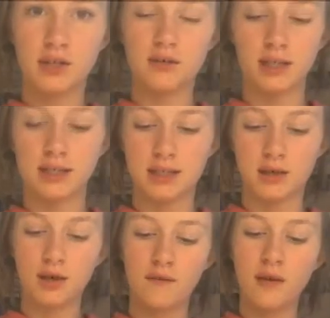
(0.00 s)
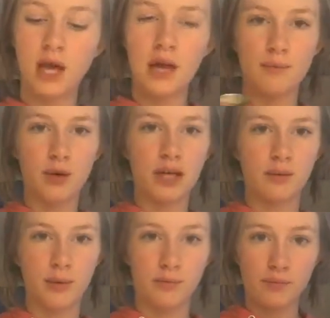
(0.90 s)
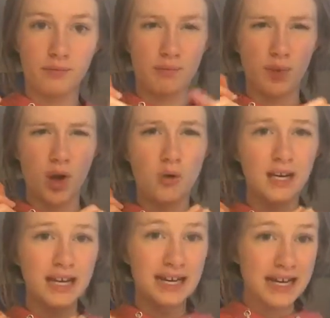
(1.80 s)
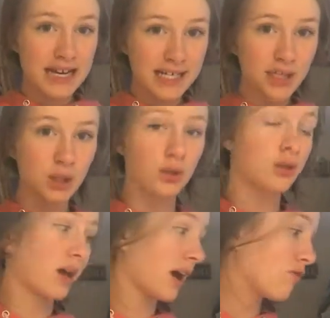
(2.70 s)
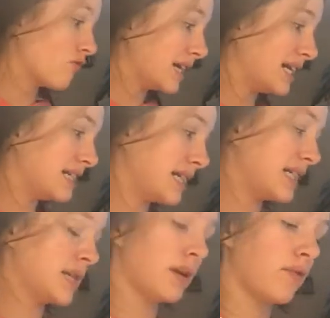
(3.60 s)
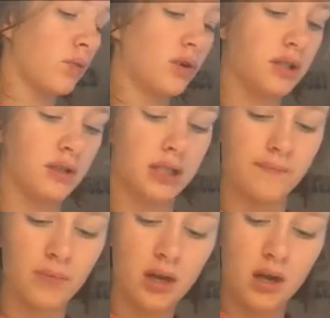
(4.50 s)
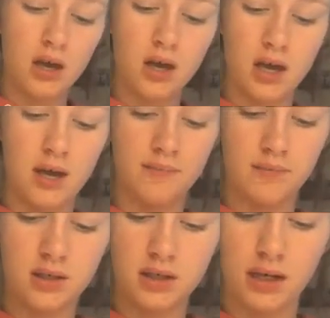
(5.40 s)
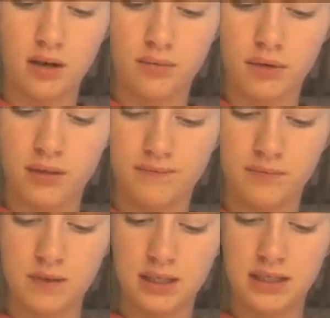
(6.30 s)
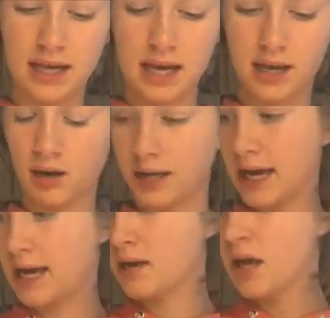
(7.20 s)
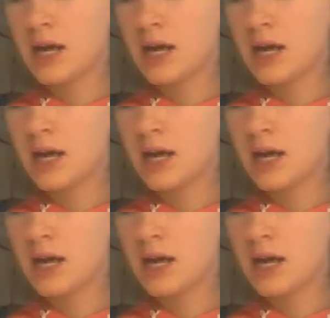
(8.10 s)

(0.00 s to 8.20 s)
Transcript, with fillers: doing stuff, put a little bit, but only a little, like a really tinsy bit of water in um, to help them stay okay